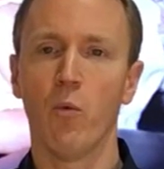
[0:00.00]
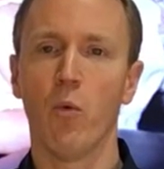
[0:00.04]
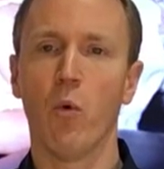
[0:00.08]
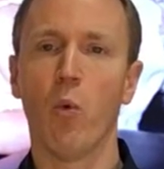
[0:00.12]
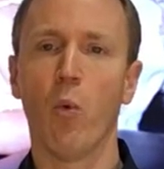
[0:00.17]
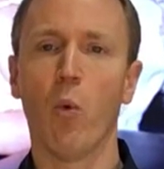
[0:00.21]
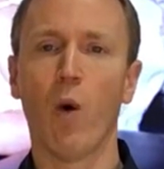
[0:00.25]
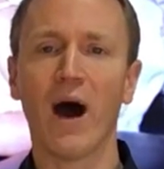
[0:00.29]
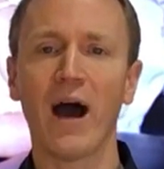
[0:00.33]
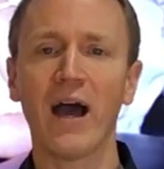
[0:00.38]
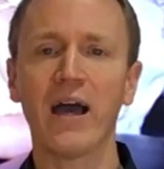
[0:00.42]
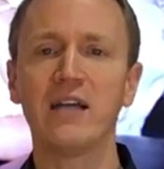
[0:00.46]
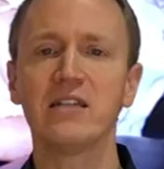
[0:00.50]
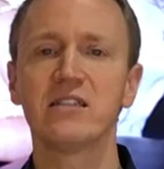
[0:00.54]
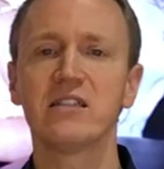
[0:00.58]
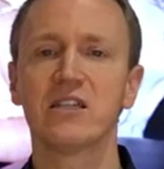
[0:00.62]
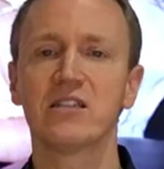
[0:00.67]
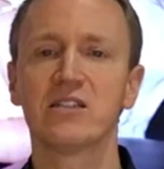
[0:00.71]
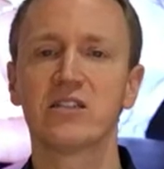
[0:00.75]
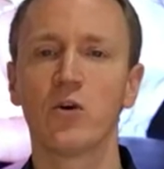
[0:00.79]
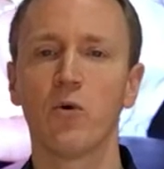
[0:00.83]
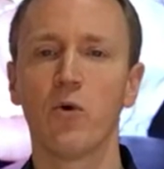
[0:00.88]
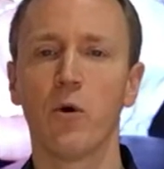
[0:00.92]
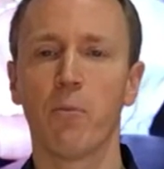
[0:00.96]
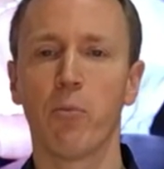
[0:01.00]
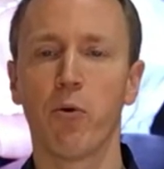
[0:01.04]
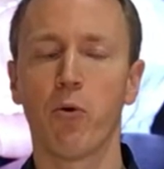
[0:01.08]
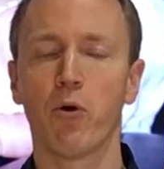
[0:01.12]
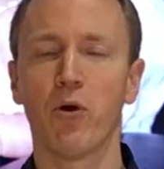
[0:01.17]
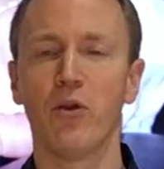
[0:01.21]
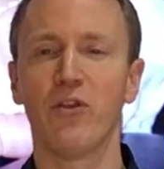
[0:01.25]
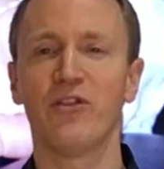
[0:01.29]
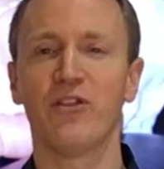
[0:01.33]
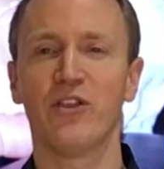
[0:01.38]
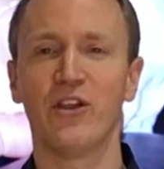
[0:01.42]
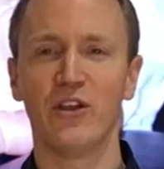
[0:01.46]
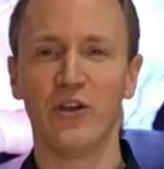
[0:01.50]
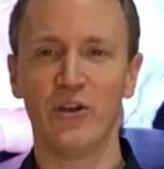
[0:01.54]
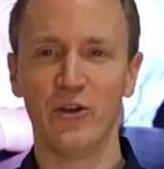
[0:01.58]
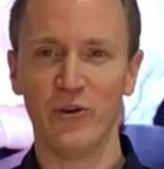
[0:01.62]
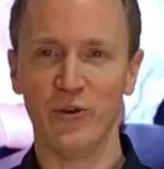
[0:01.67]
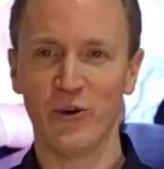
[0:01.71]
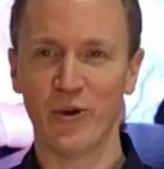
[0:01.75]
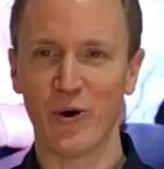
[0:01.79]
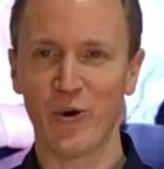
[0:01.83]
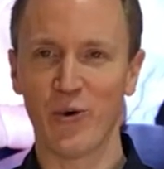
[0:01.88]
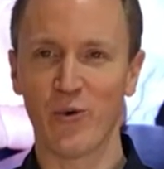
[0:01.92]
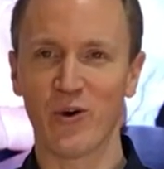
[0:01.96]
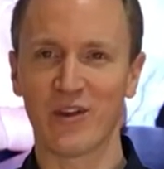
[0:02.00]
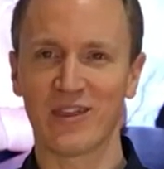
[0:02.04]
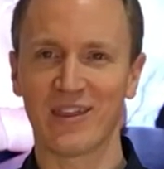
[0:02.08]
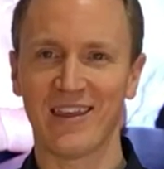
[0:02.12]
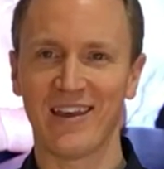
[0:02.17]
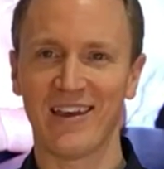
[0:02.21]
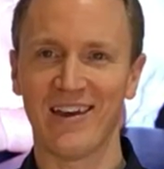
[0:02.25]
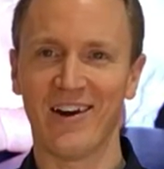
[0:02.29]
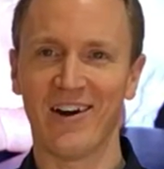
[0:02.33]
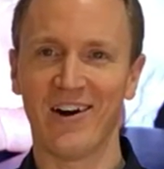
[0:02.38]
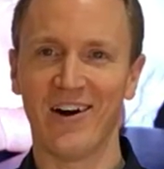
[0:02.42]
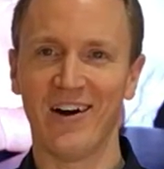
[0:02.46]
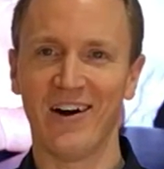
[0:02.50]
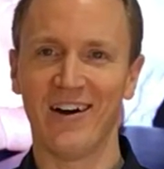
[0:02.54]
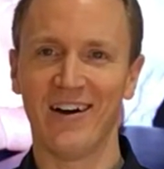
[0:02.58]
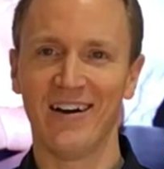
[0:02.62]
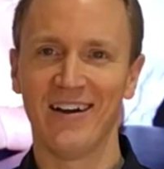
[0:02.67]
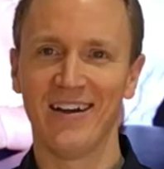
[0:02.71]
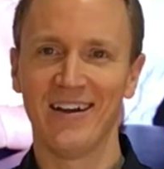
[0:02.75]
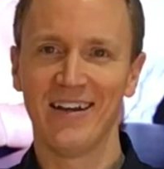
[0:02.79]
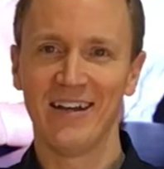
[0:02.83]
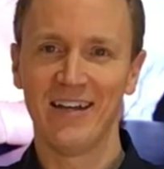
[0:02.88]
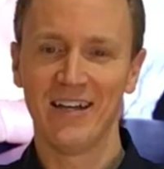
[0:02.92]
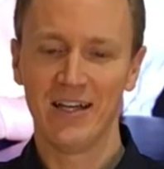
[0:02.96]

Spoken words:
Well, why is it so important that you know what they are?